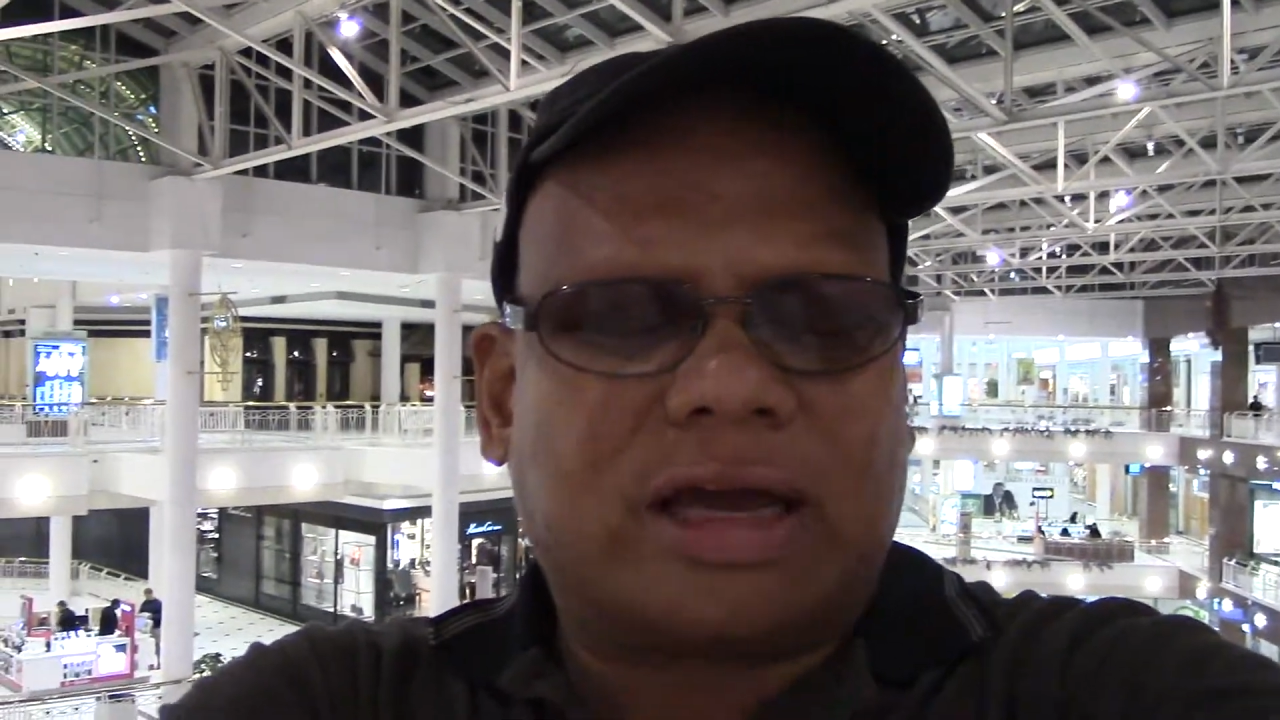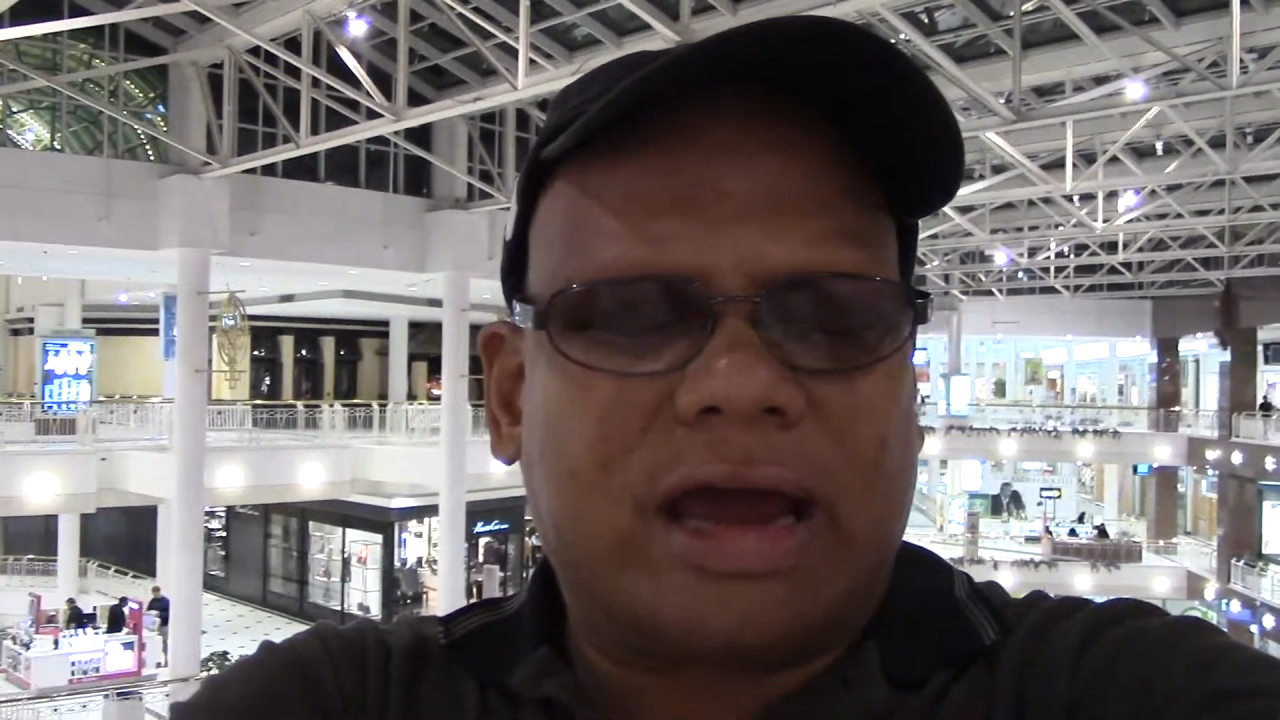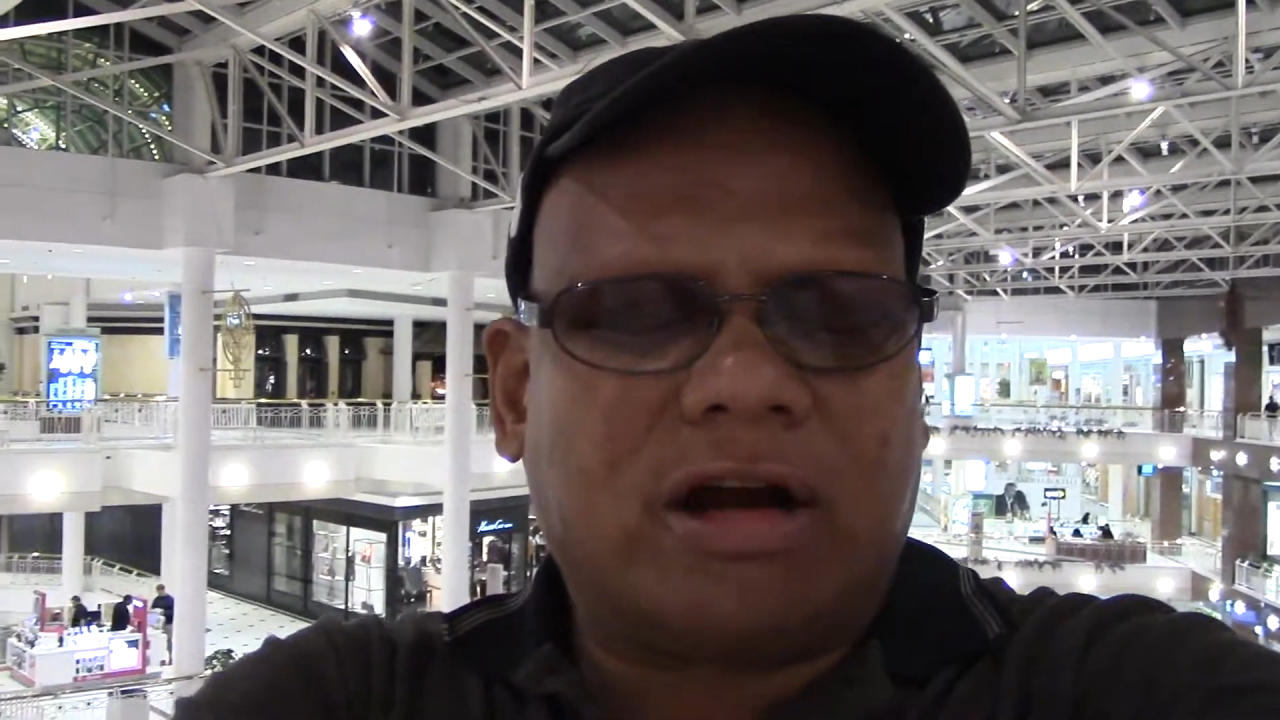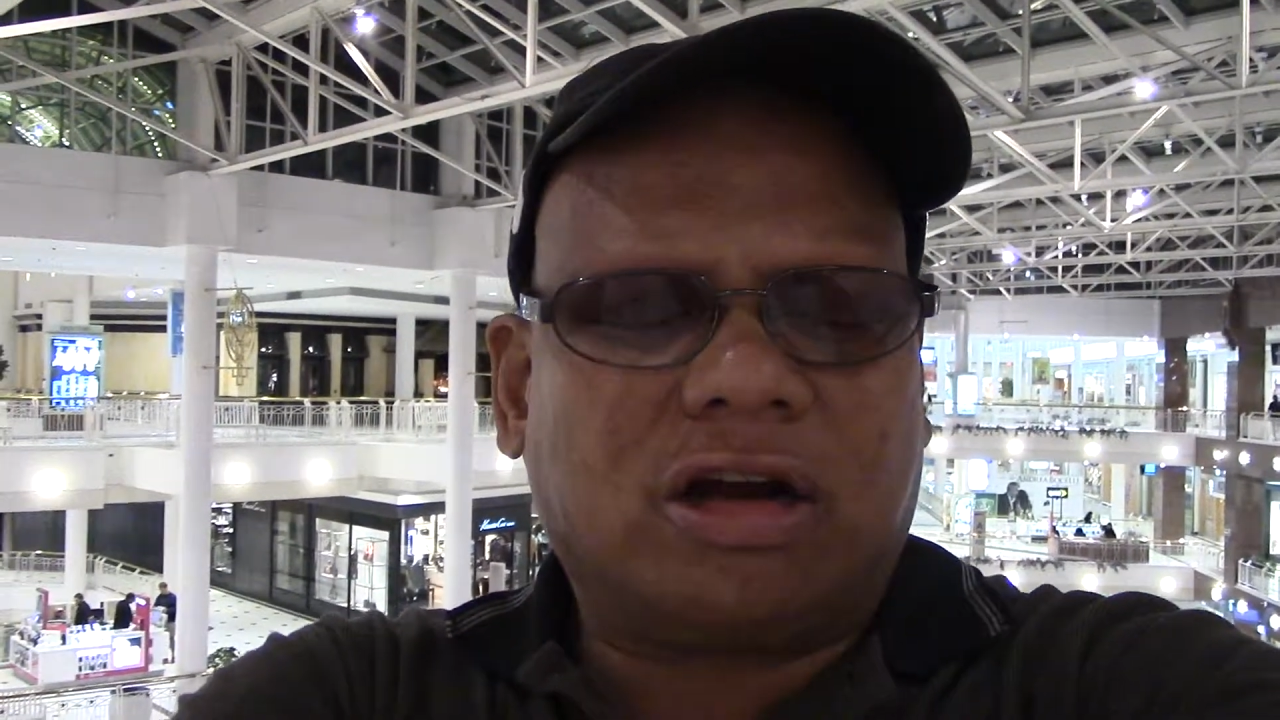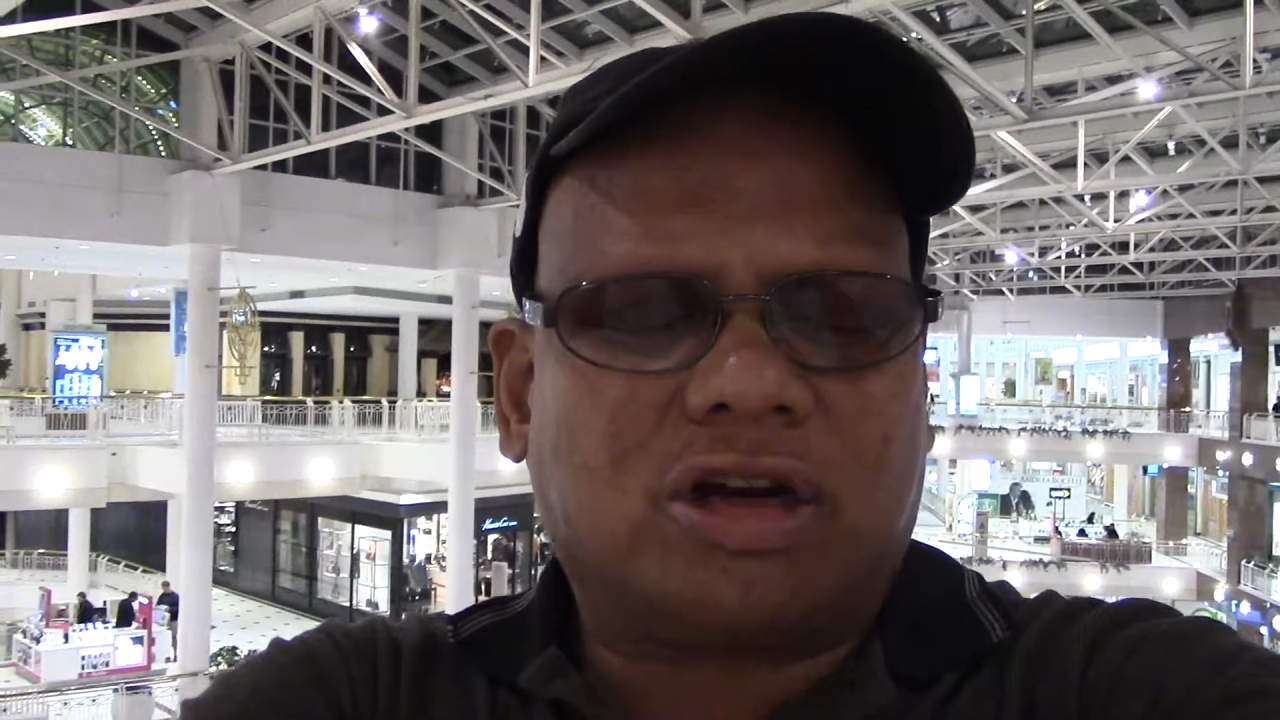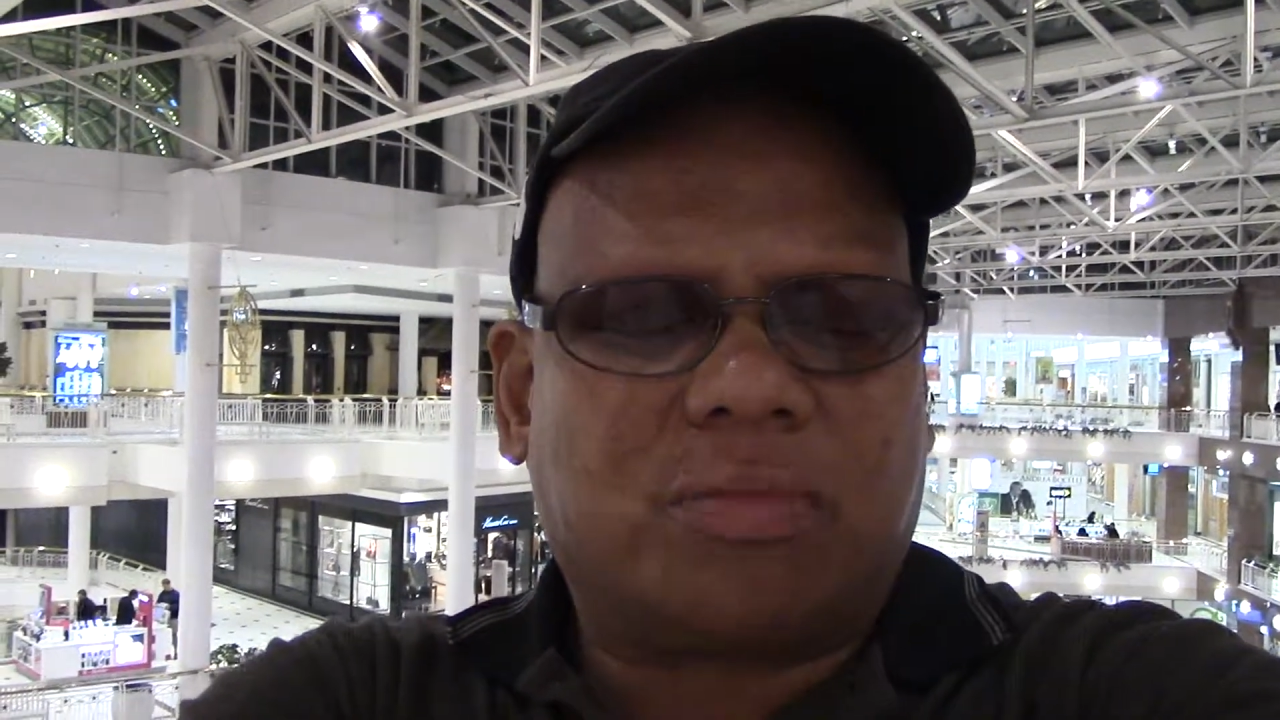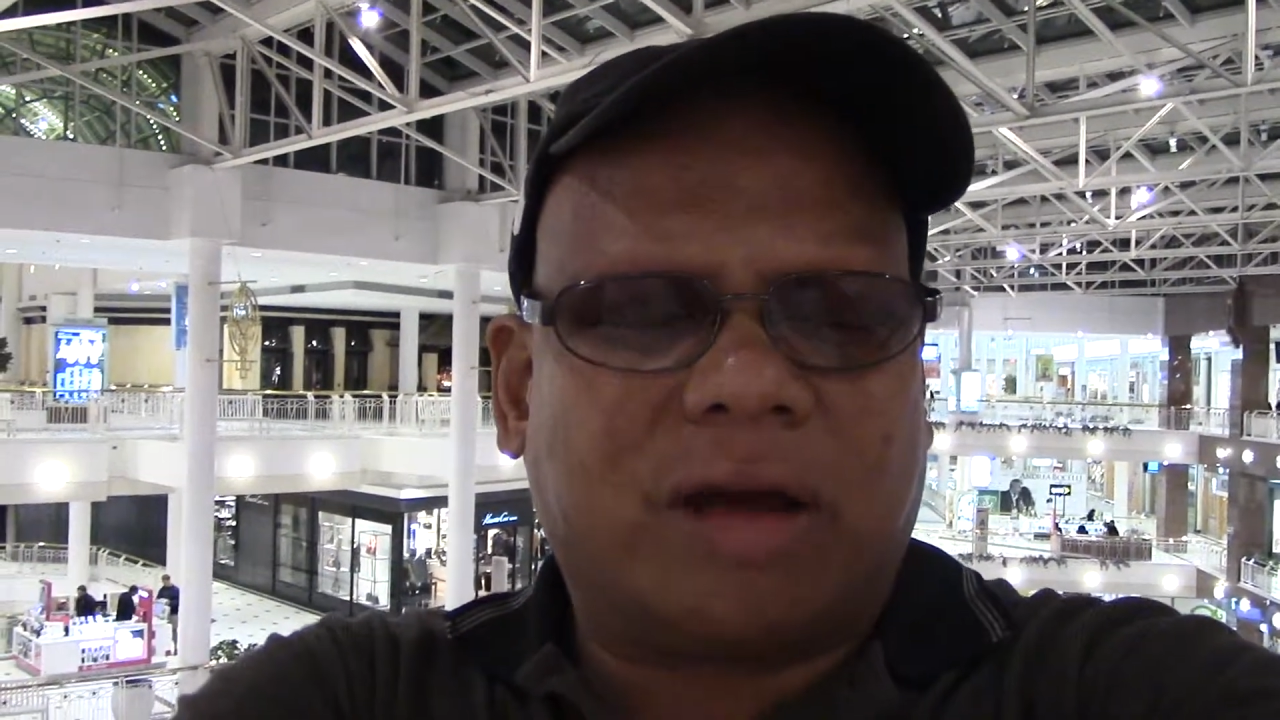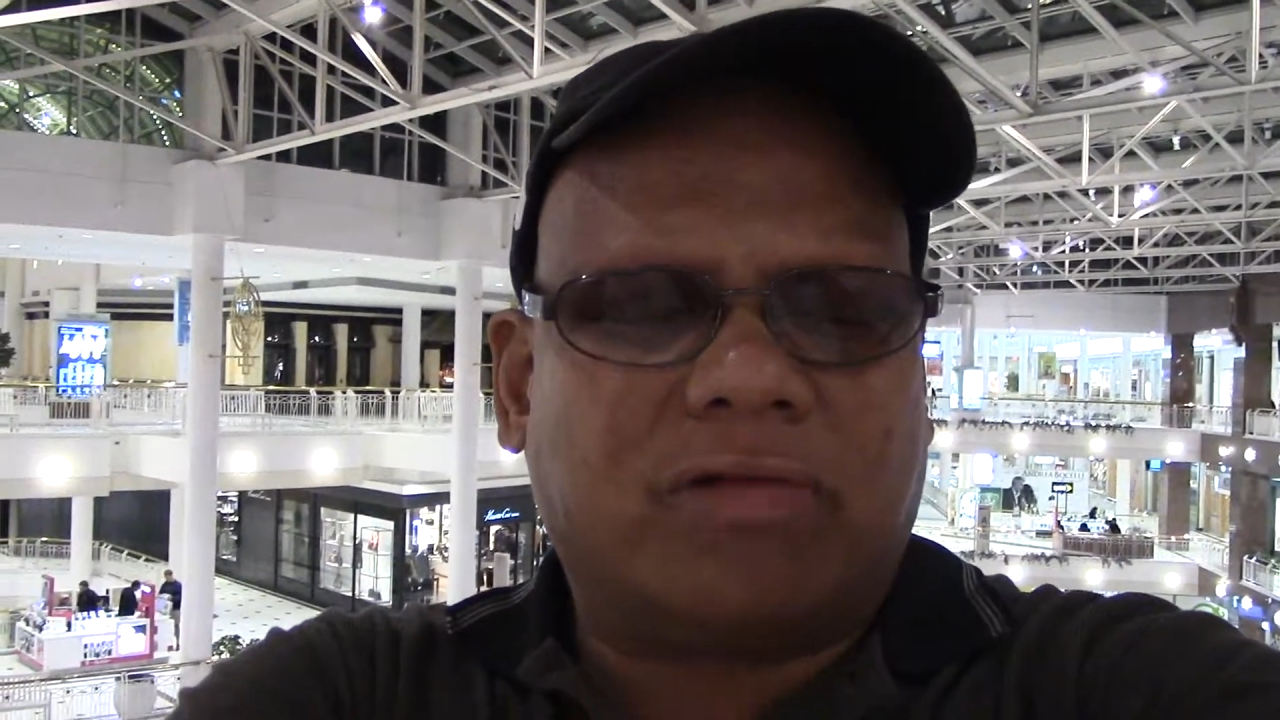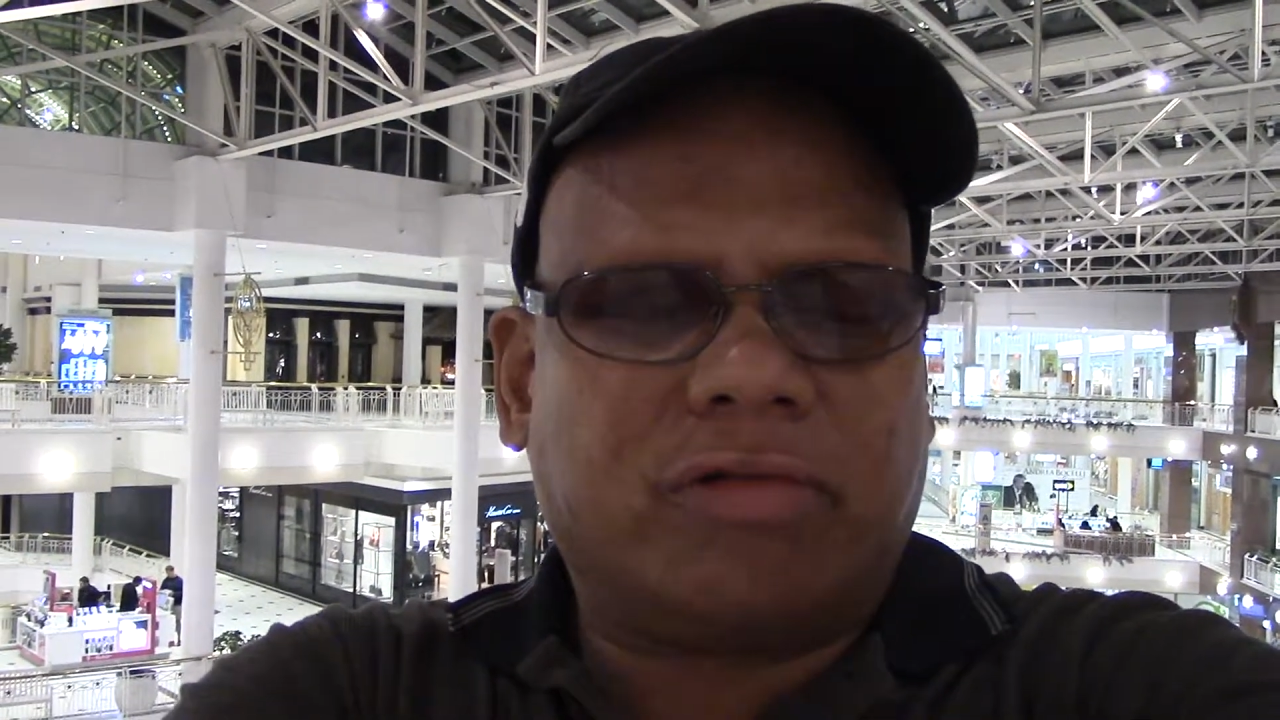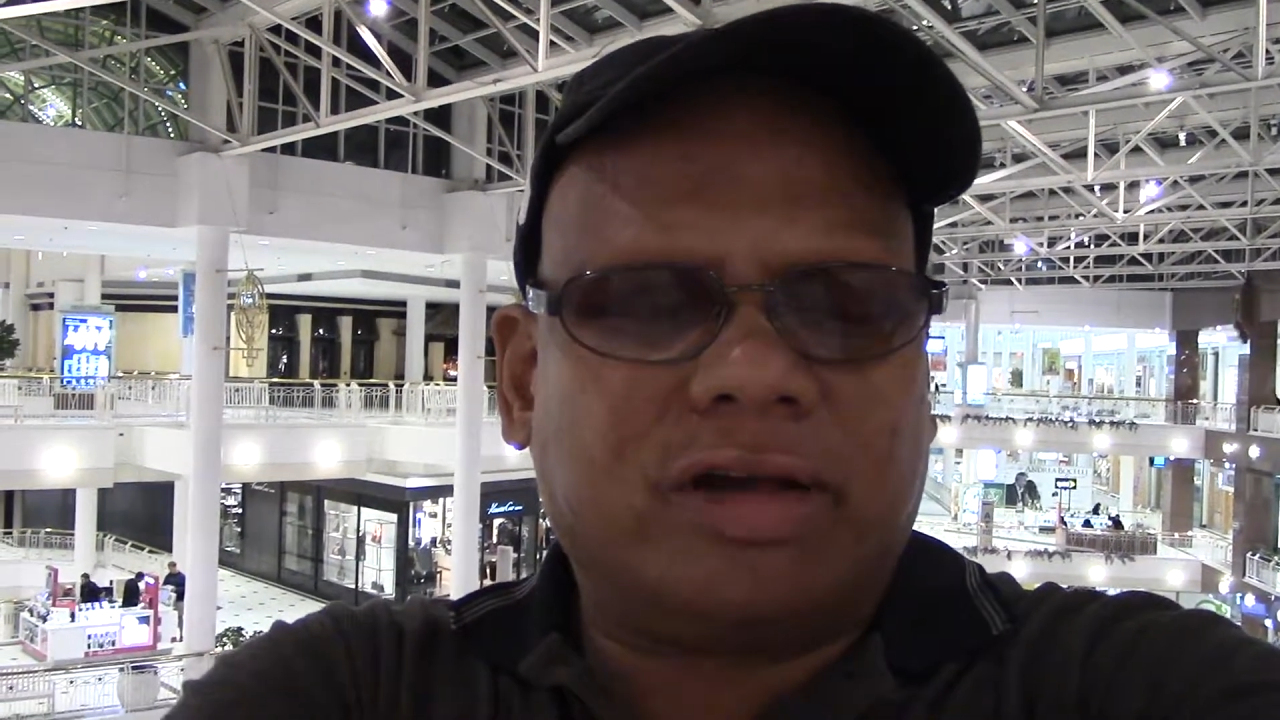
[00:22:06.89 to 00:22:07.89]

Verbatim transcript: character by what